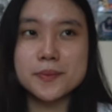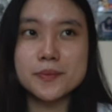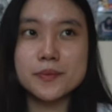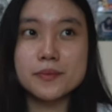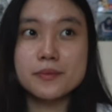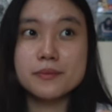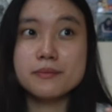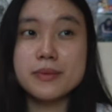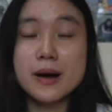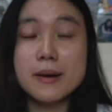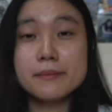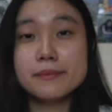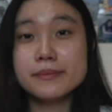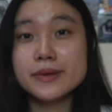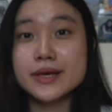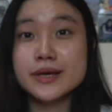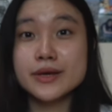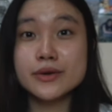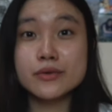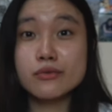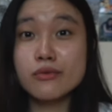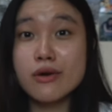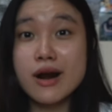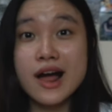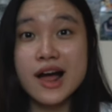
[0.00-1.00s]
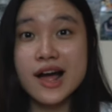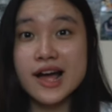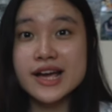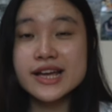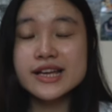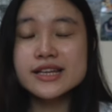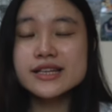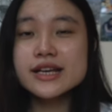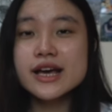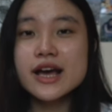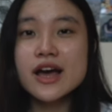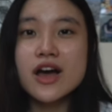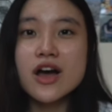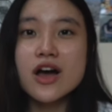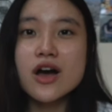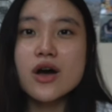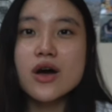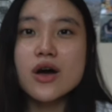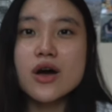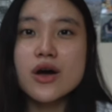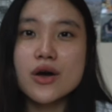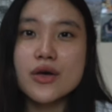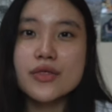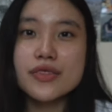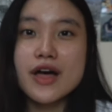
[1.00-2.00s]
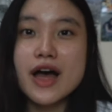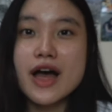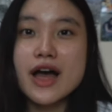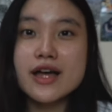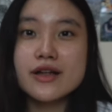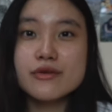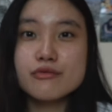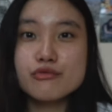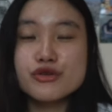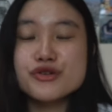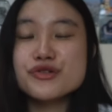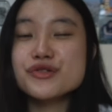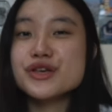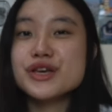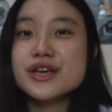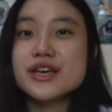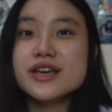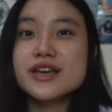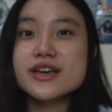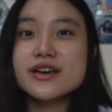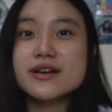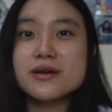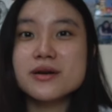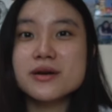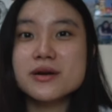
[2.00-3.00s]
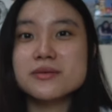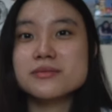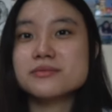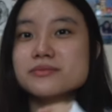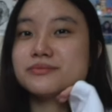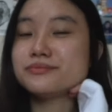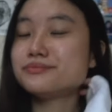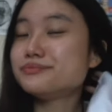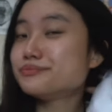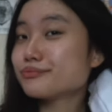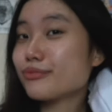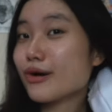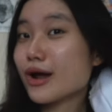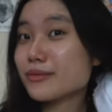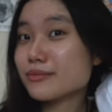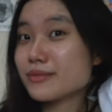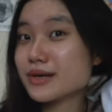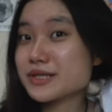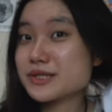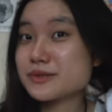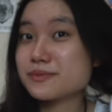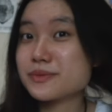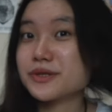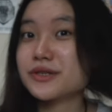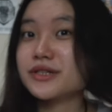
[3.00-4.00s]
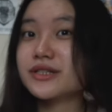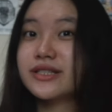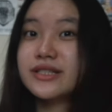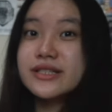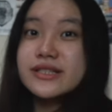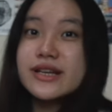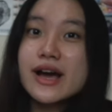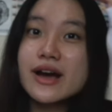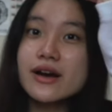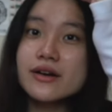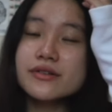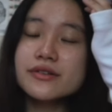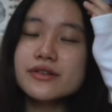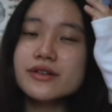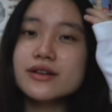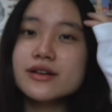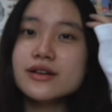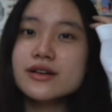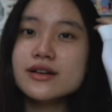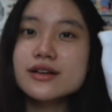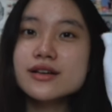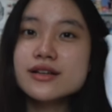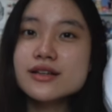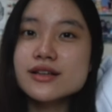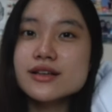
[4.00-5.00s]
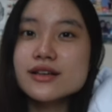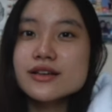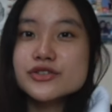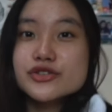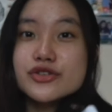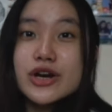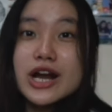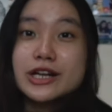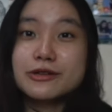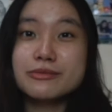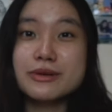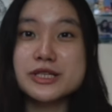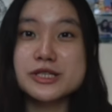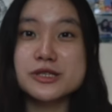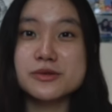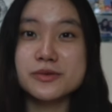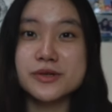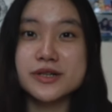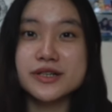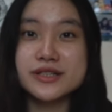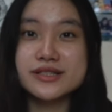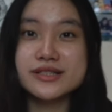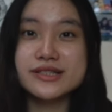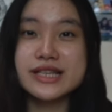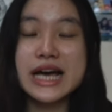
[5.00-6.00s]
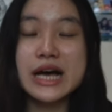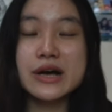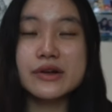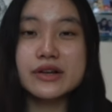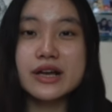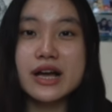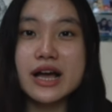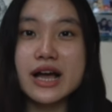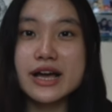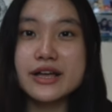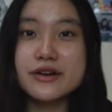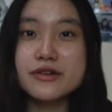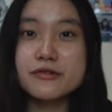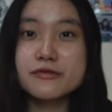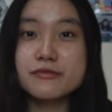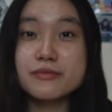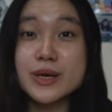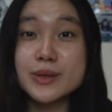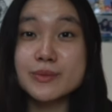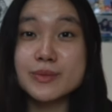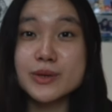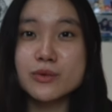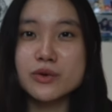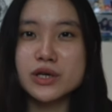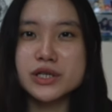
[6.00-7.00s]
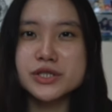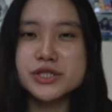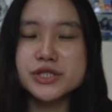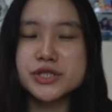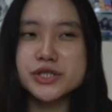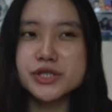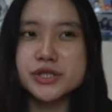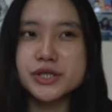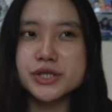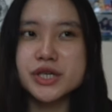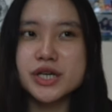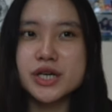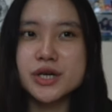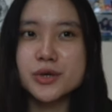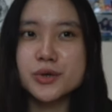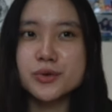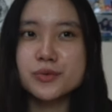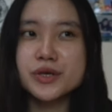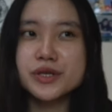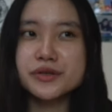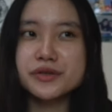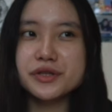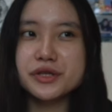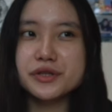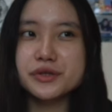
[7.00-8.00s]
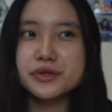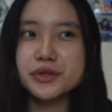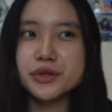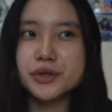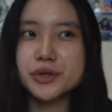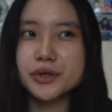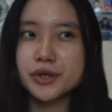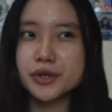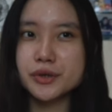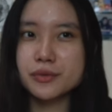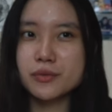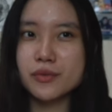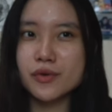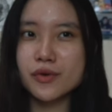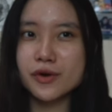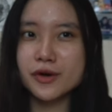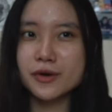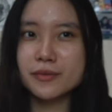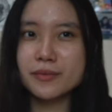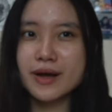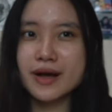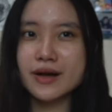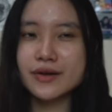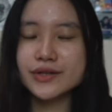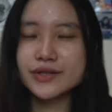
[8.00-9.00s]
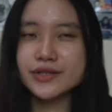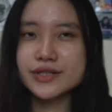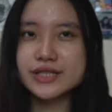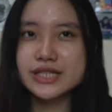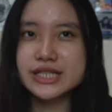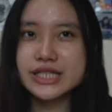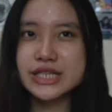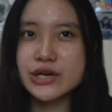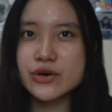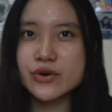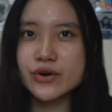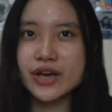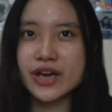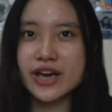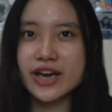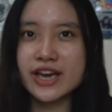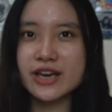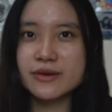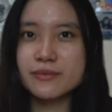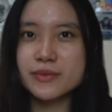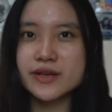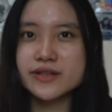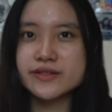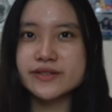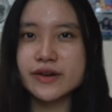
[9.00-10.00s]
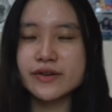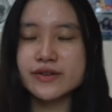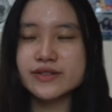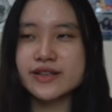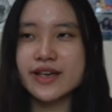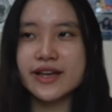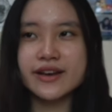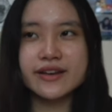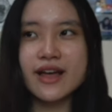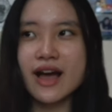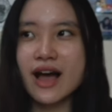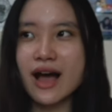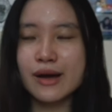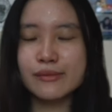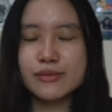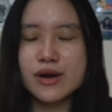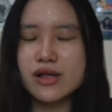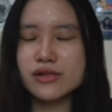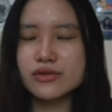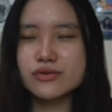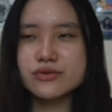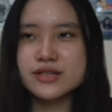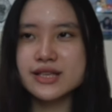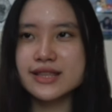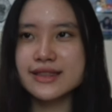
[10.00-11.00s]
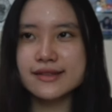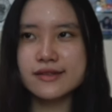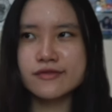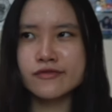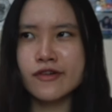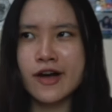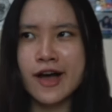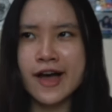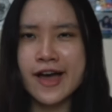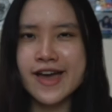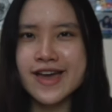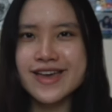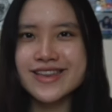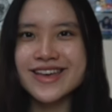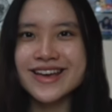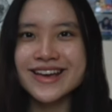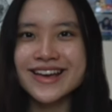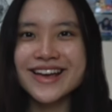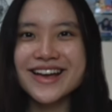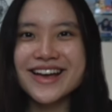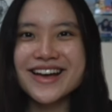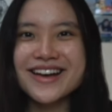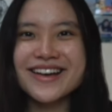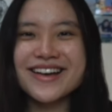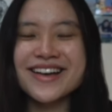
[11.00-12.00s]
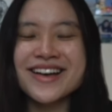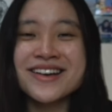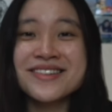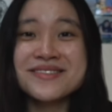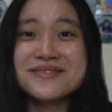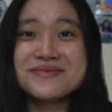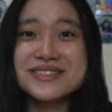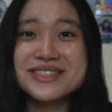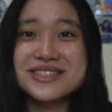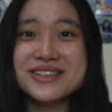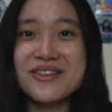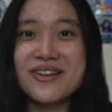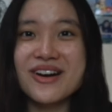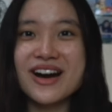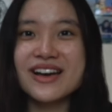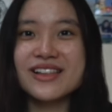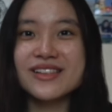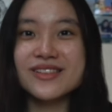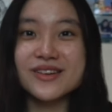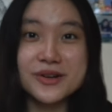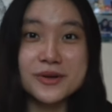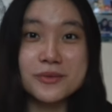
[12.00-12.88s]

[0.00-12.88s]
bumpy ride that really brought my spirits down, dragged my spirits down, kind of made me want to really learn more about TOK, because I was like, nah, I'm not losing this fight. So I learned